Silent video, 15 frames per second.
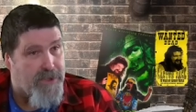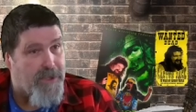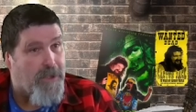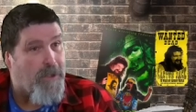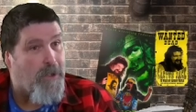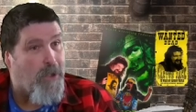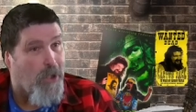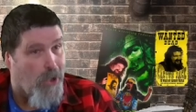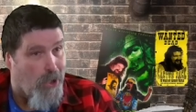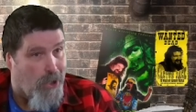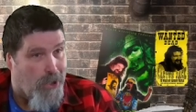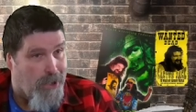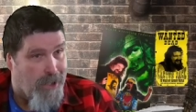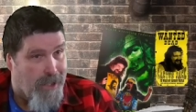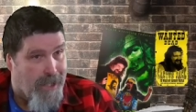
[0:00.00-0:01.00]
to
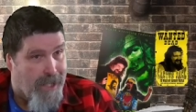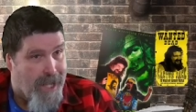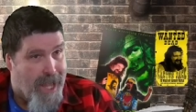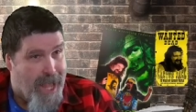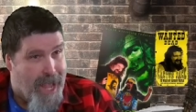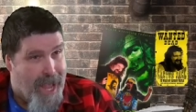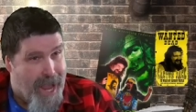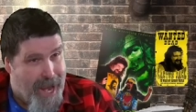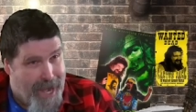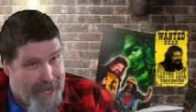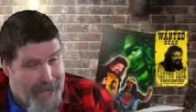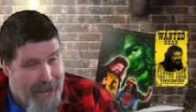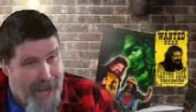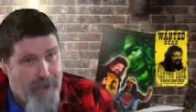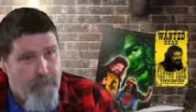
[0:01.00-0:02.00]
learn.
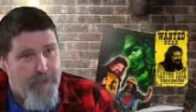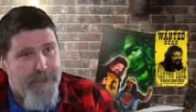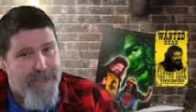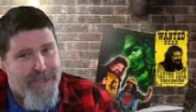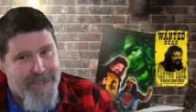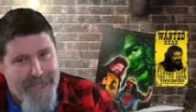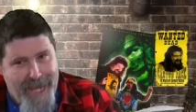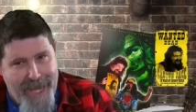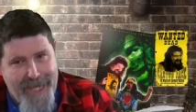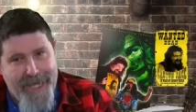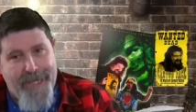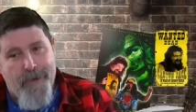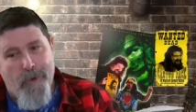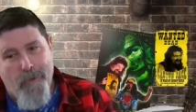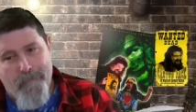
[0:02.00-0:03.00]
And I would say,
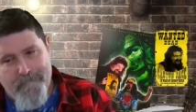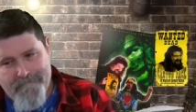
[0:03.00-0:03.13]
you know,